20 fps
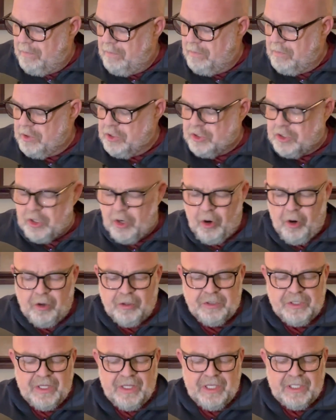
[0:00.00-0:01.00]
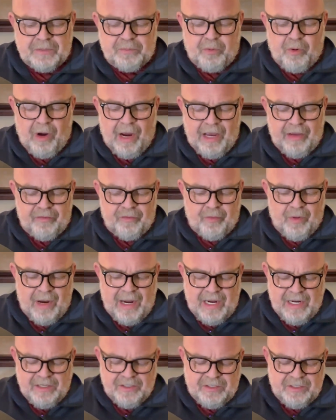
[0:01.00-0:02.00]
guitars in this price
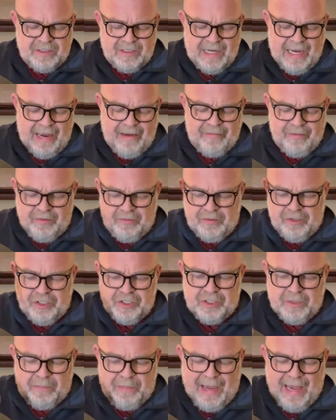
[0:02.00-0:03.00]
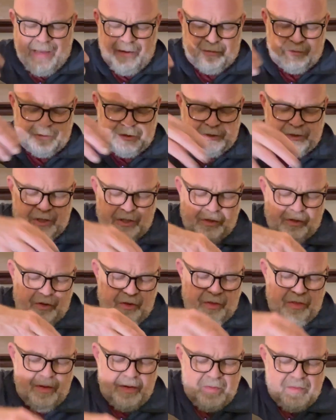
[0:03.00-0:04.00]
range having just the panel stuck
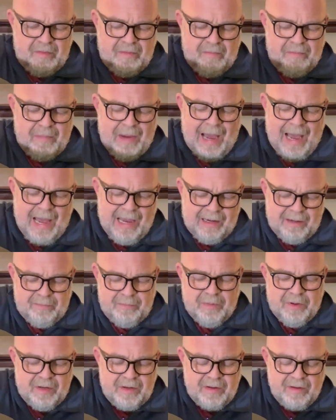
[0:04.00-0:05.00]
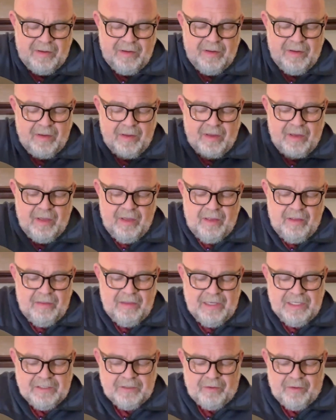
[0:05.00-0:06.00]
on the back, but
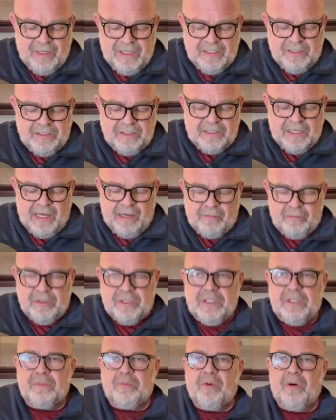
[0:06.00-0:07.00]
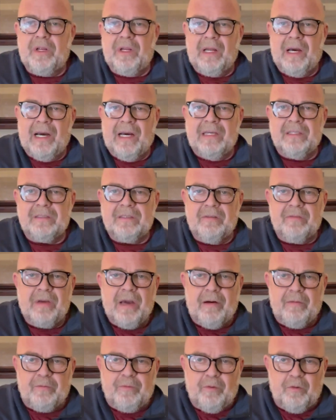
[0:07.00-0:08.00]
these are inset, which is pretty nice. They've
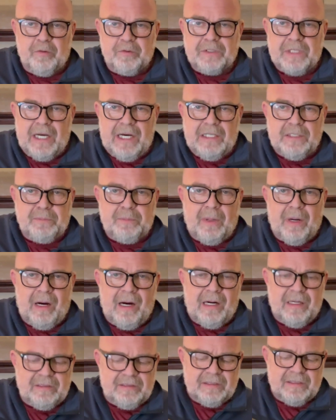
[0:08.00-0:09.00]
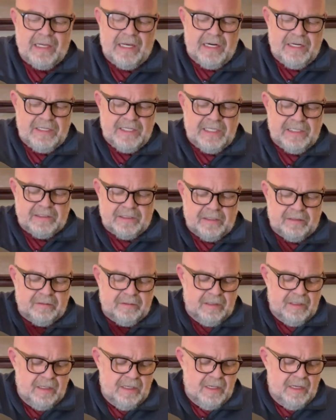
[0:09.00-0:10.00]
got full size pots, got a decent
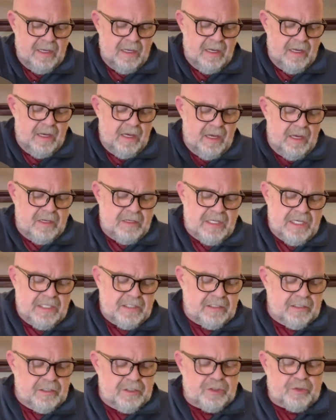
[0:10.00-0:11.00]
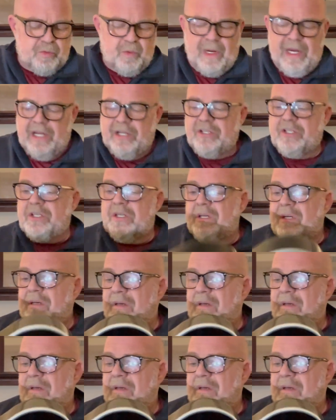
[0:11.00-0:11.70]
switch.